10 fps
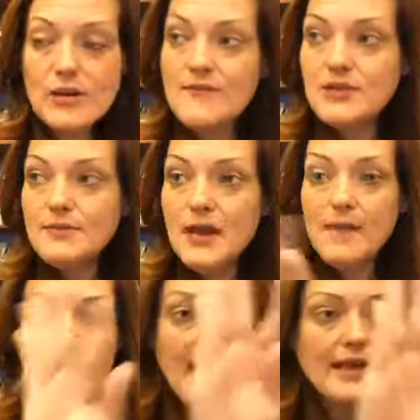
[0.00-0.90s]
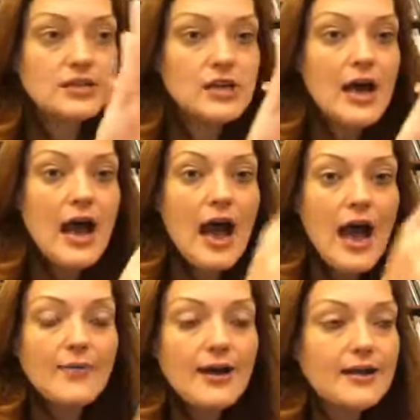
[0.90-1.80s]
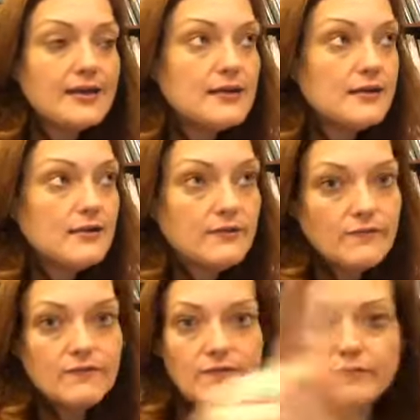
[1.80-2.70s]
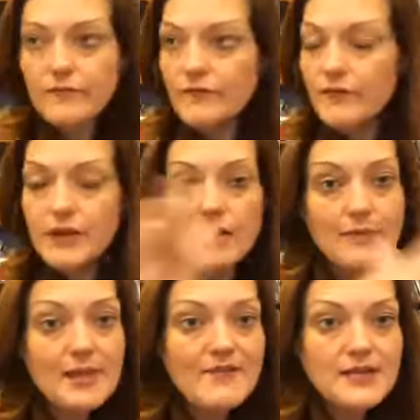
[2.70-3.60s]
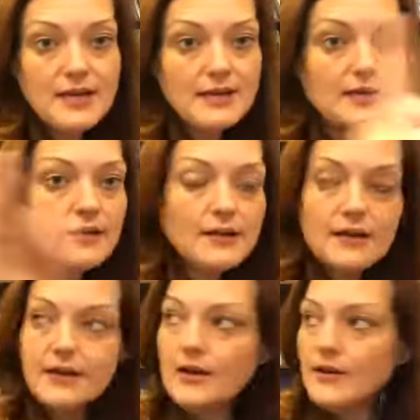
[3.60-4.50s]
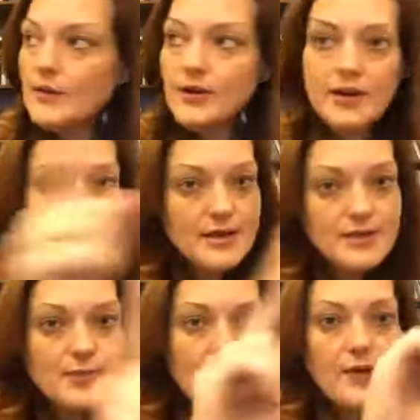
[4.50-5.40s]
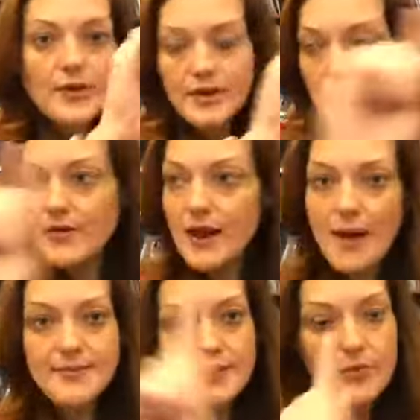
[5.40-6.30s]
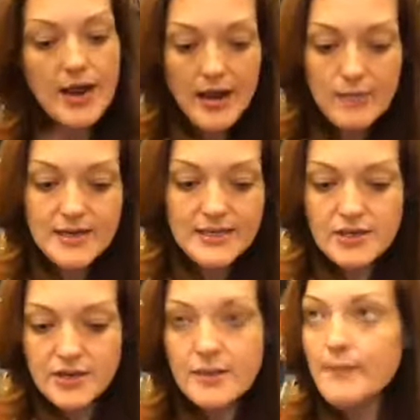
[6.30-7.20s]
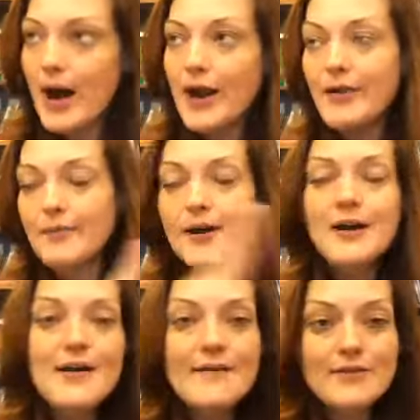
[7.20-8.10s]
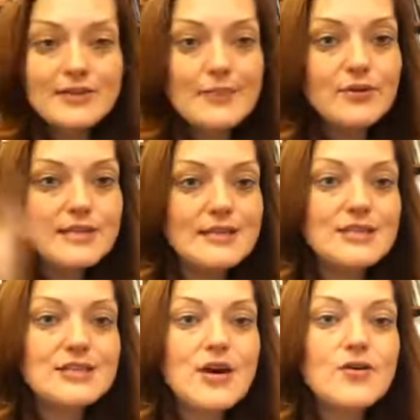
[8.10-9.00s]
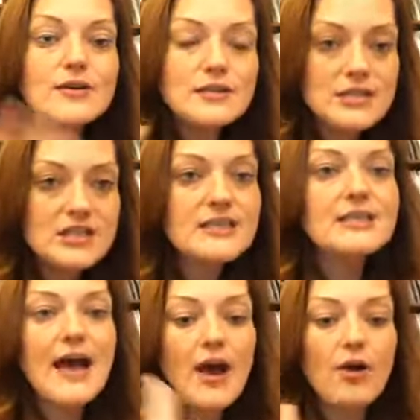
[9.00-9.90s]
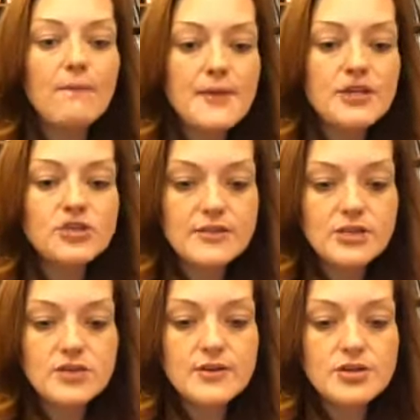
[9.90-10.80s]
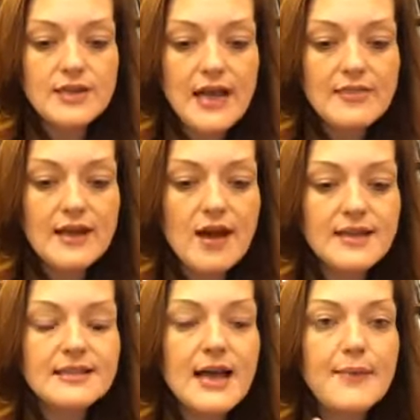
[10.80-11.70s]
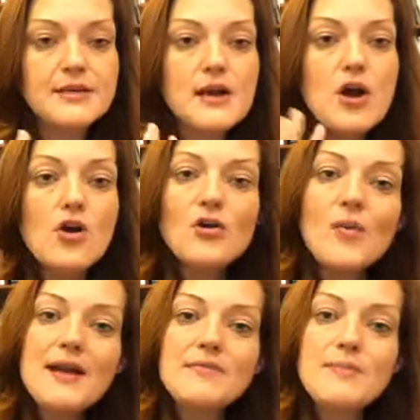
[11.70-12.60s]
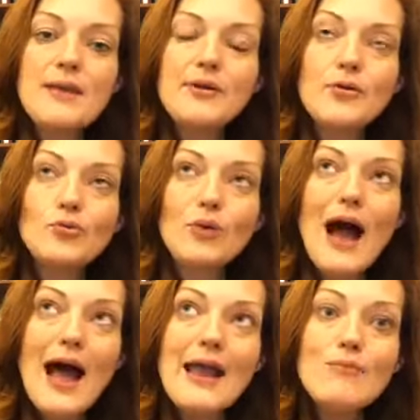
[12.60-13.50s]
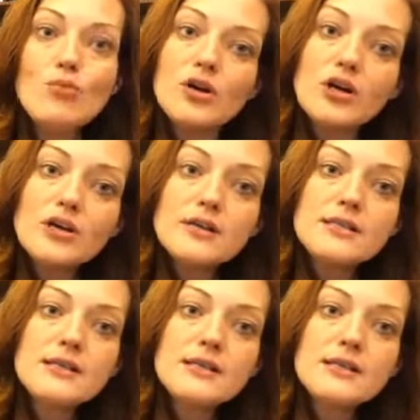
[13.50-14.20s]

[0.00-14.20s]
it to me on a page. I read it, I'm left-handed. I didn't want to go this way. I wanted to go the opposite way. And I wanted to start at the bottom for some reason. So just to help make sure that you can do that, the concept. We want them to be able to rhyme words.